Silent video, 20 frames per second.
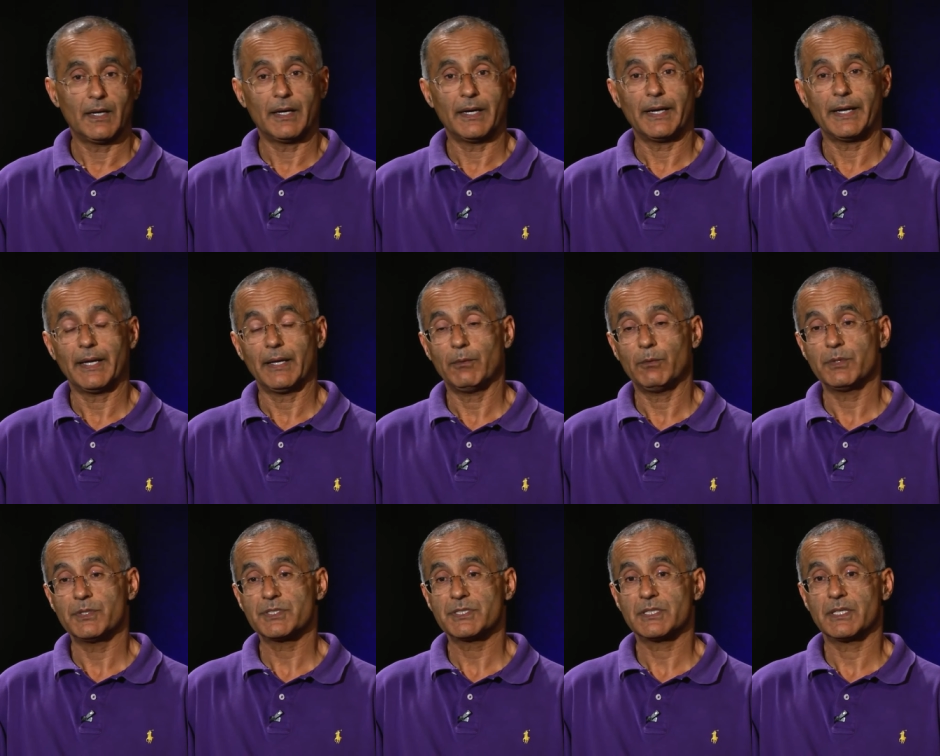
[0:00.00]
Uh,
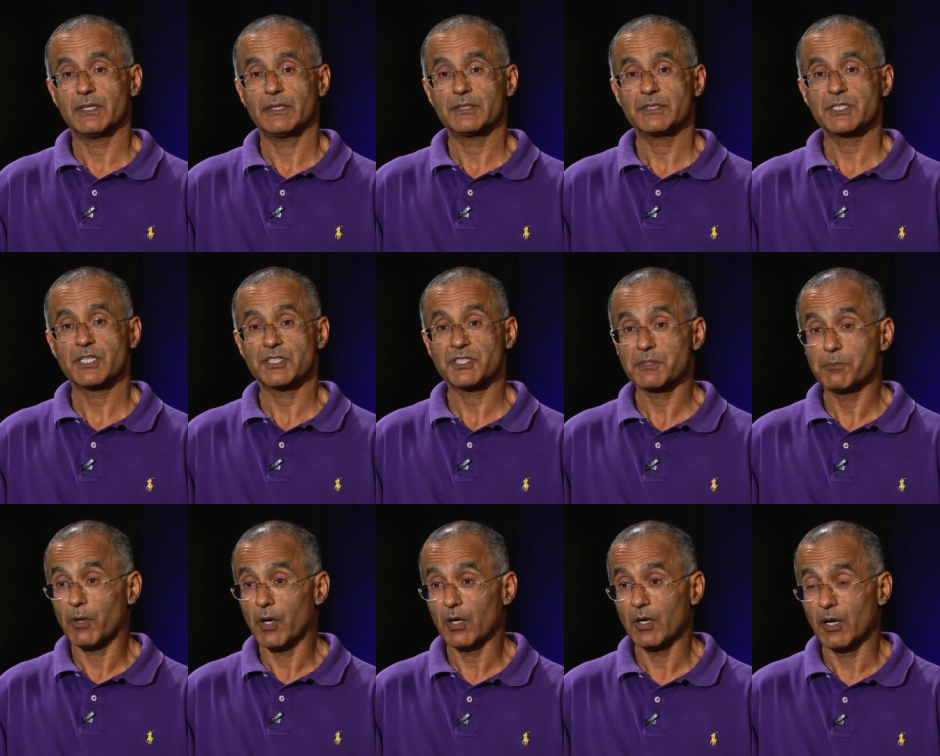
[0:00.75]
it was a, a,
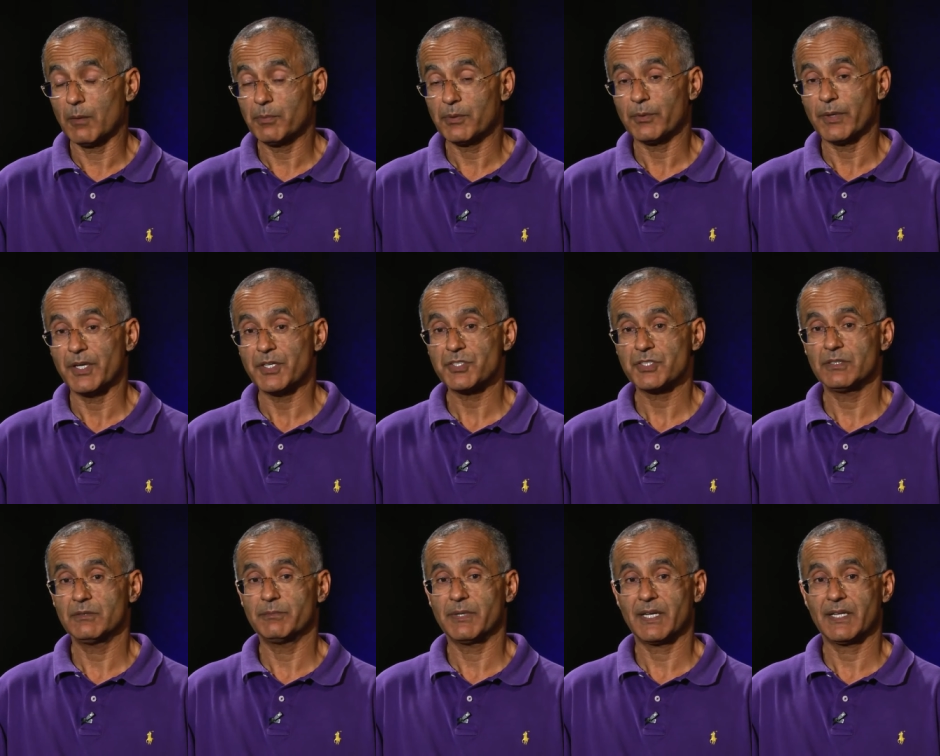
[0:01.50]
small
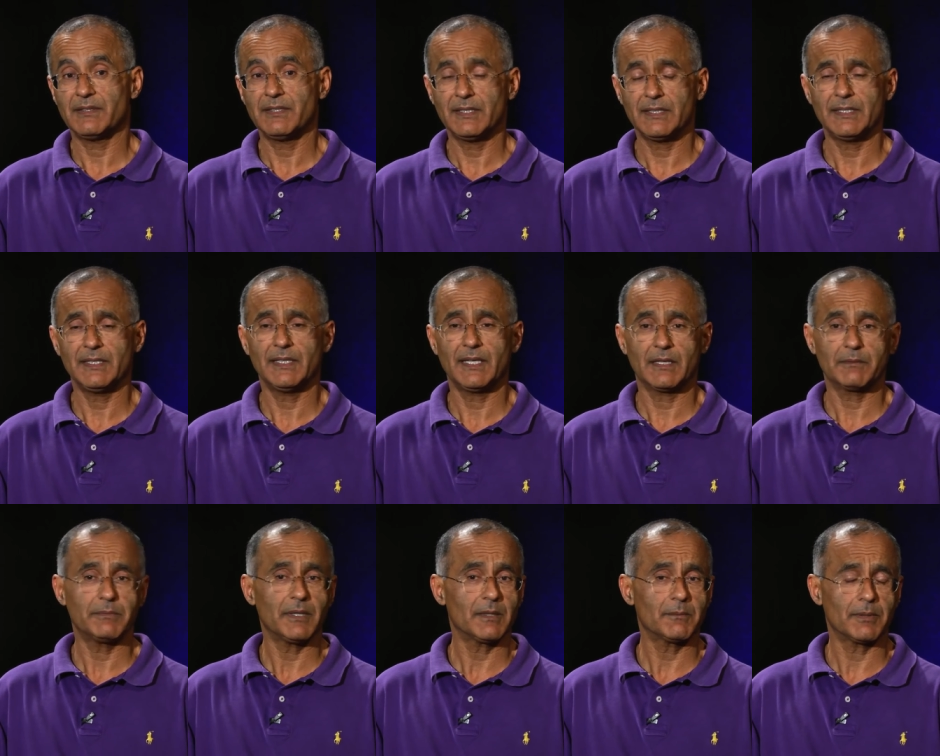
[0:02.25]
operation, but I think he
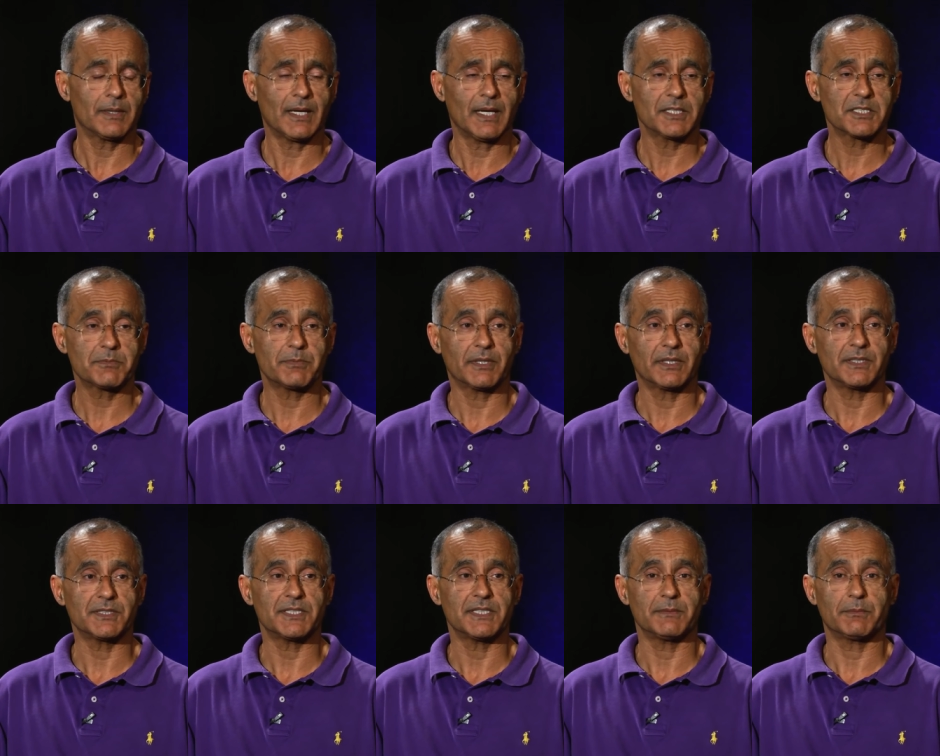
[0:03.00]
had big plans
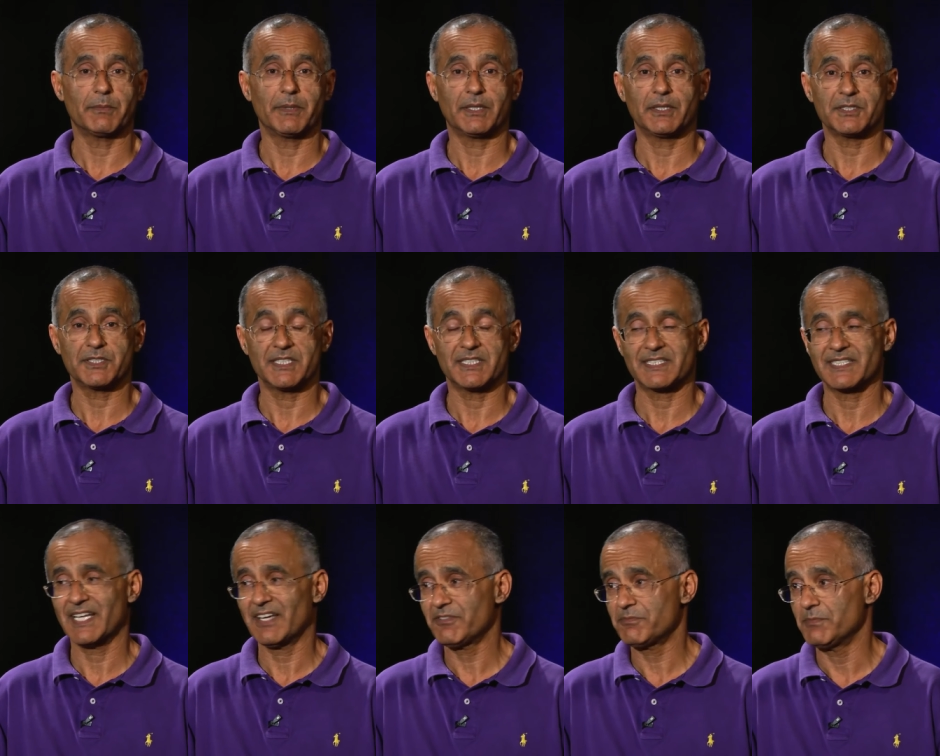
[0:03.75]
because he because
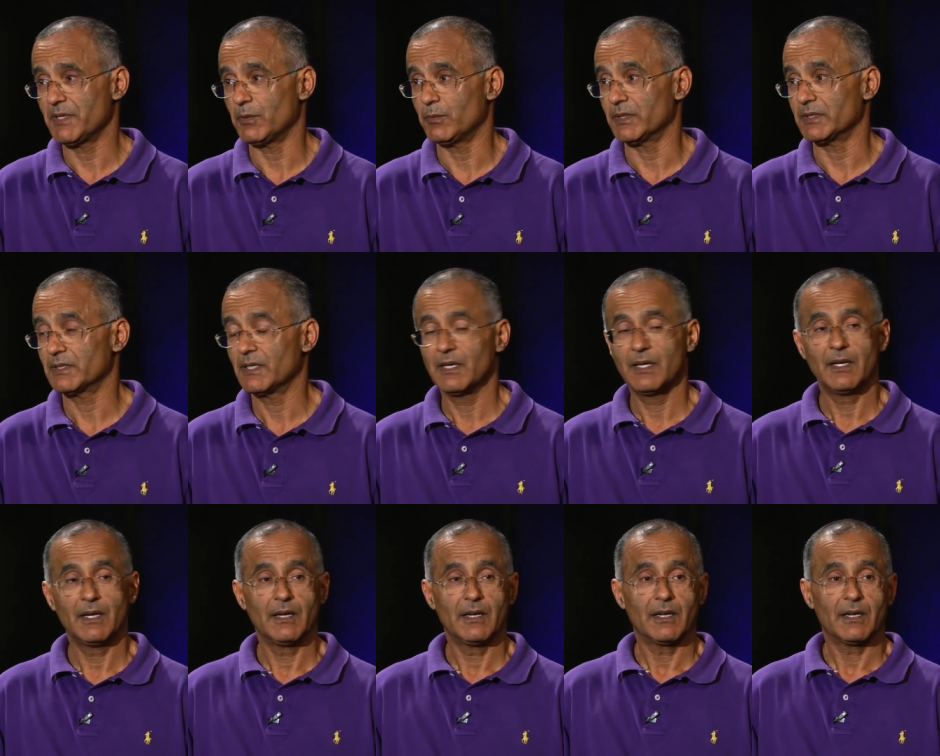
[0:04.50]
he's left me with
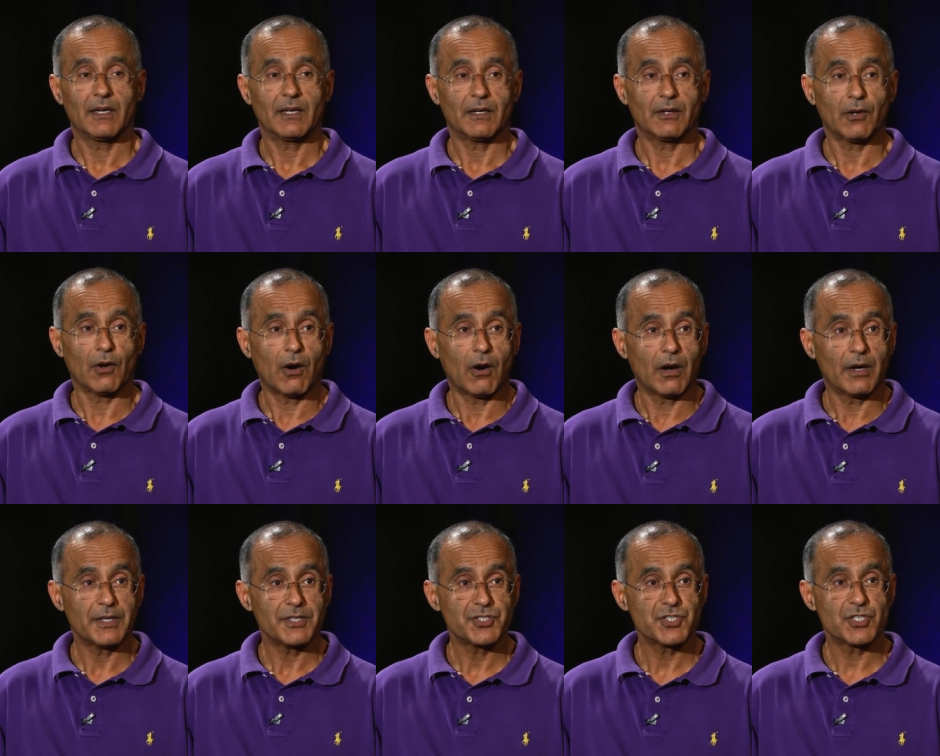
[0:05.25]

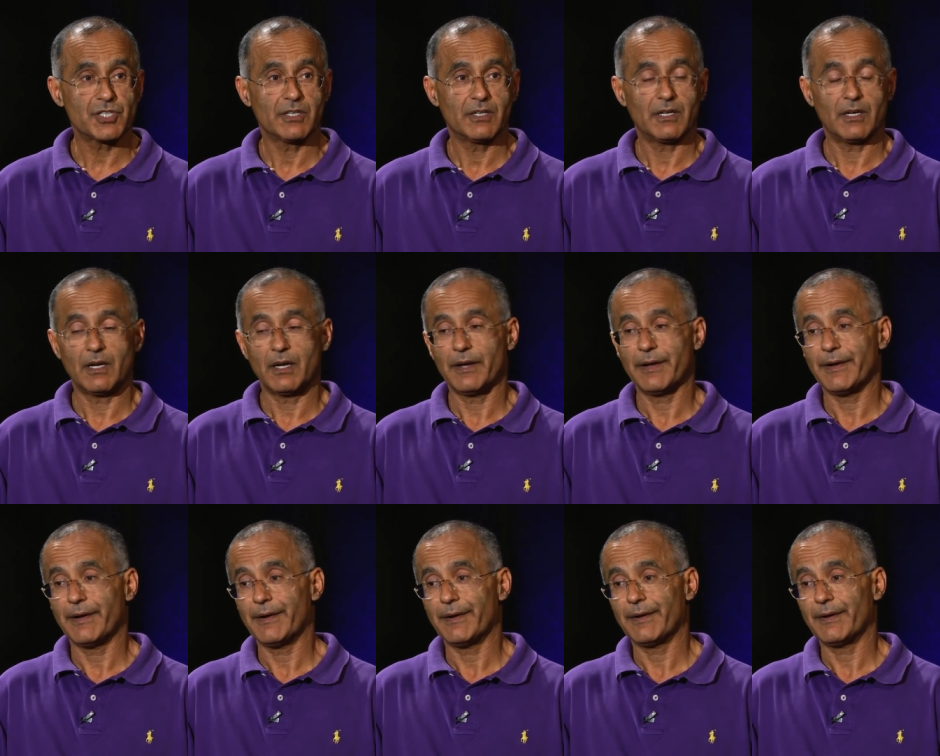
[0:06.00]
large
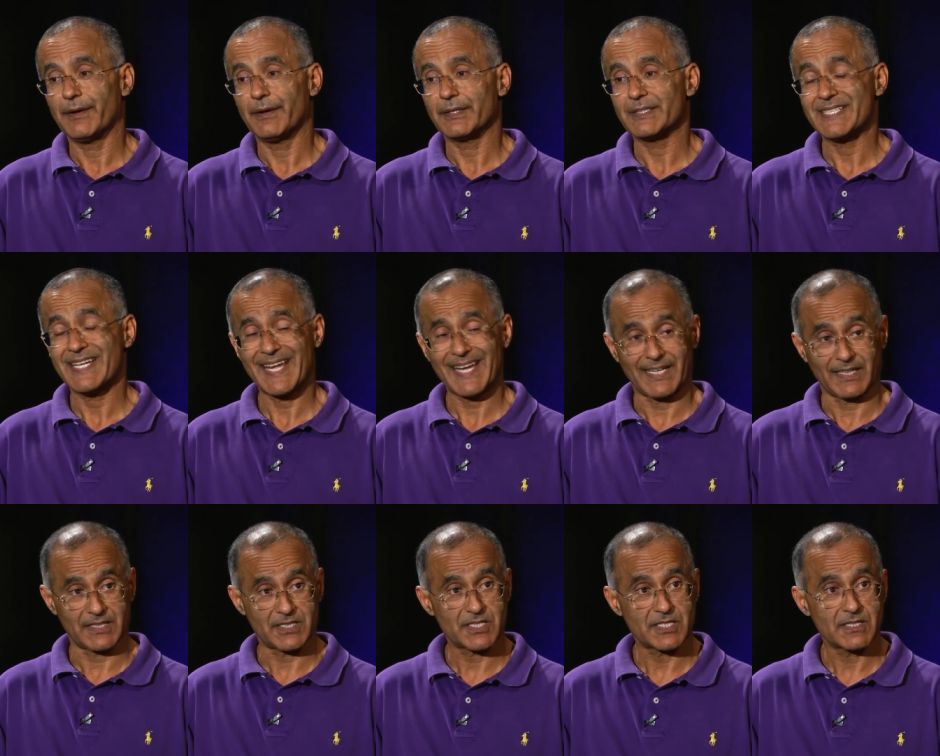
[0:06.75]
uh,
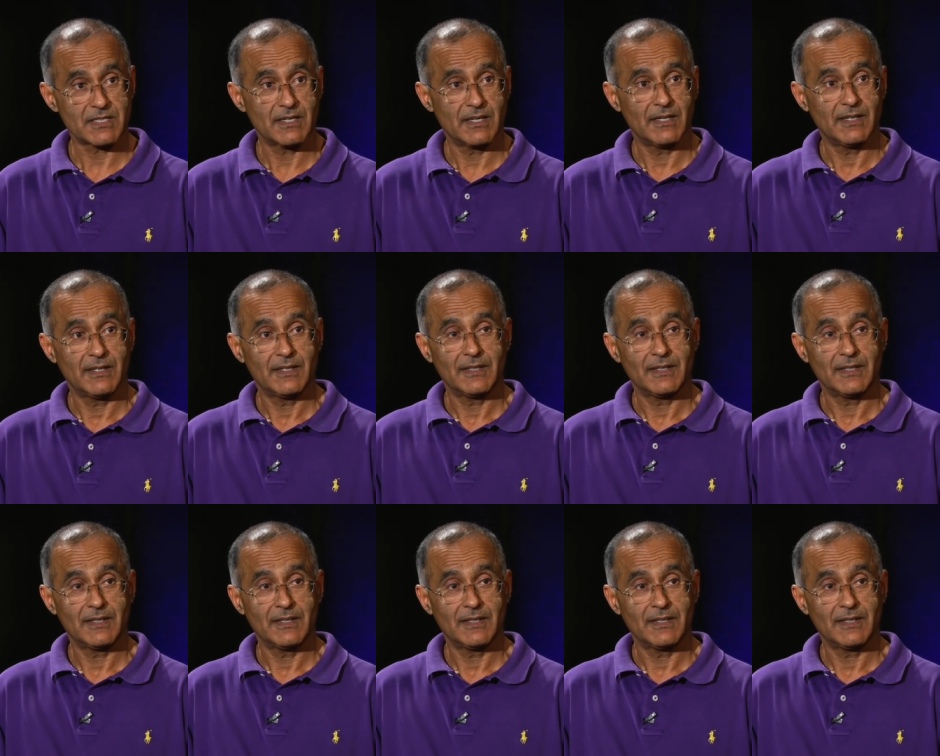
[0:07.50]
tanks.